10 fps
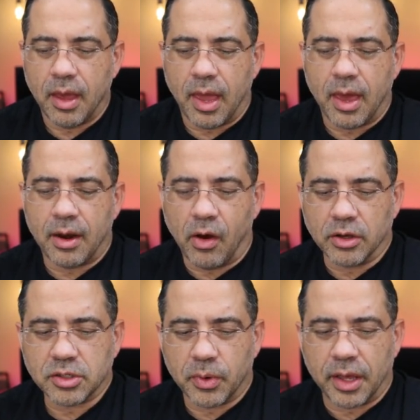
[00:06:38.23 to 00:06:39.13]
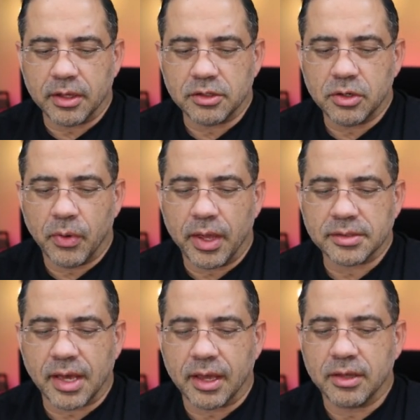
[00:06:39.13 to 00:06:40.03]
And also what I could do
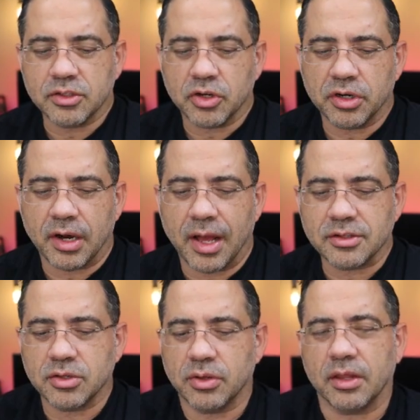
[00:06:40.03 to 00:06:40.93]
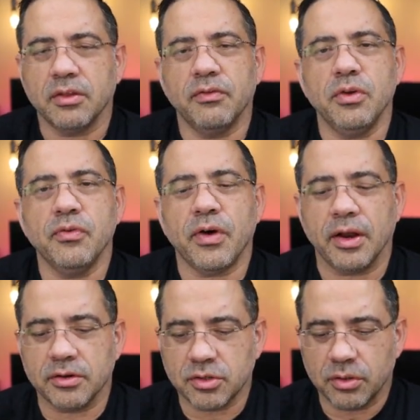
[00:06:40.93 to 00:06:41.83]
is I can turn it on so that the
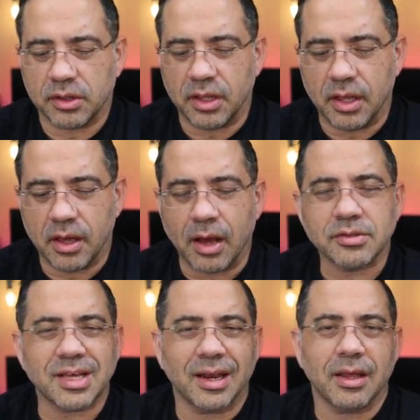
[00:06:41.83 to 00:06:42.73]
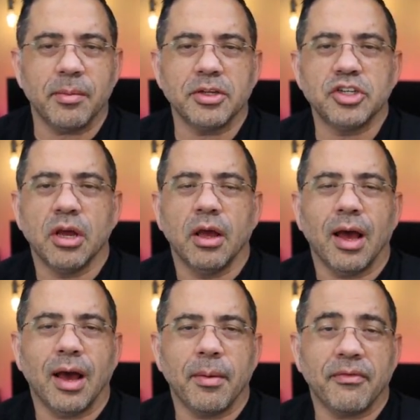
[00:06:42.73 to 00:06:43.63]
viewfinder, so that the outside image,
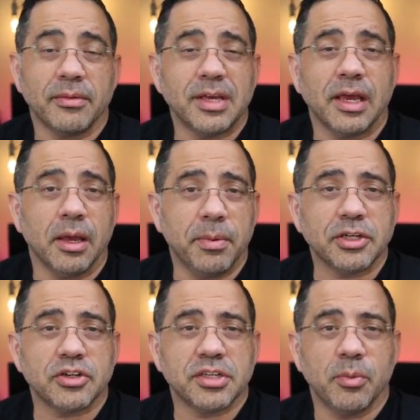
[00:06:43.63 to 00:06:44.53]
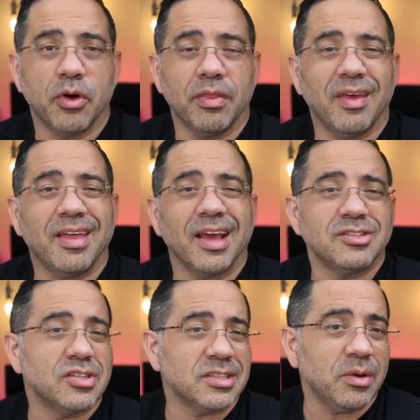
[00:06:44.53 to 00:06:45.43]
uh, if I'm taking a picture of someone, they could
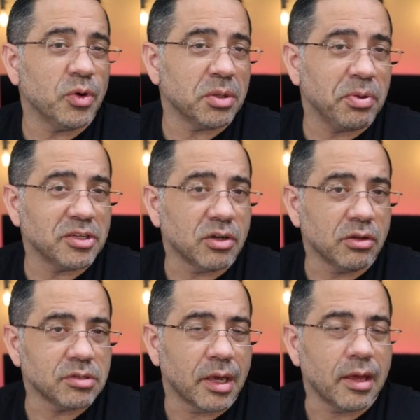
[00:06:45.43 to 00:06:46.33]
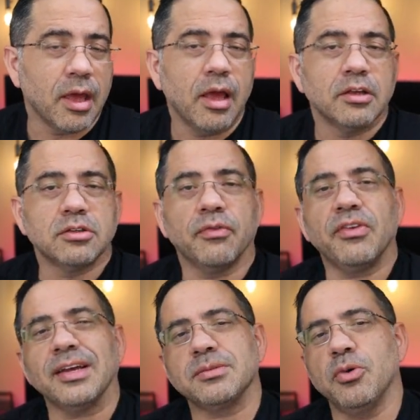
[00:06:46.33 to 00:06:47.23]
actually see what the picture looks like. So
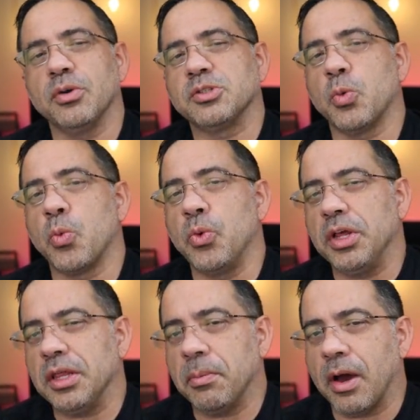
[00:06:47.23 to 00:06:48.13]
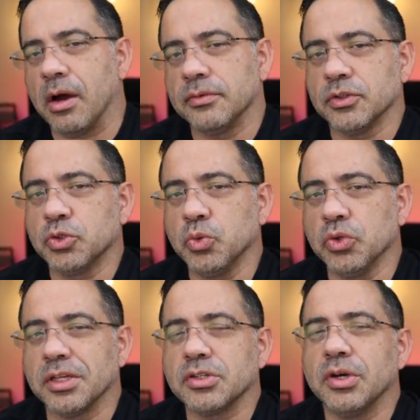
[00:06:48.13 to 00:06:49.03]
flex mode is a really powerful tool
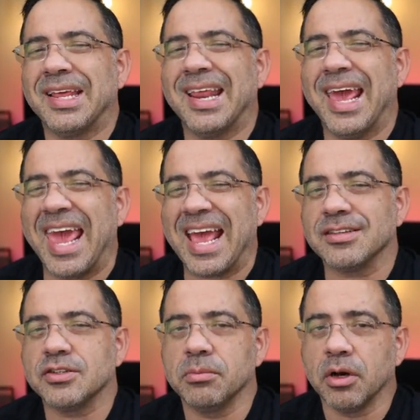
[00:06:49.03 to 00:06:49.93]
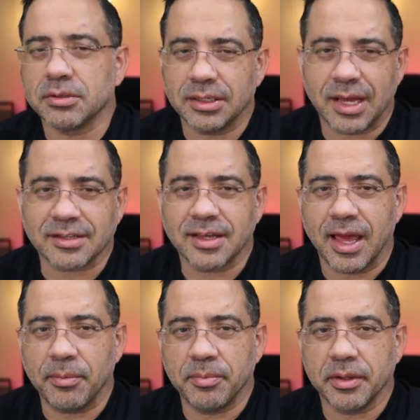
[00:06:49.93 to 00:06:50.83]
that's going to enhance your multitasking
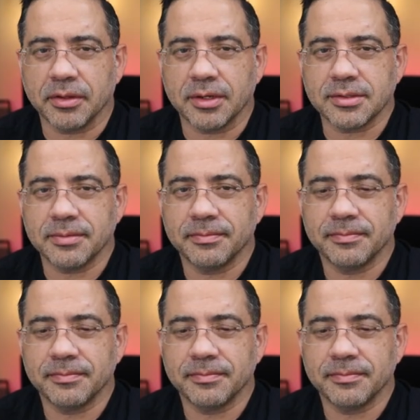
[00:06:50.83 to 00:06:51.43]
capabilities.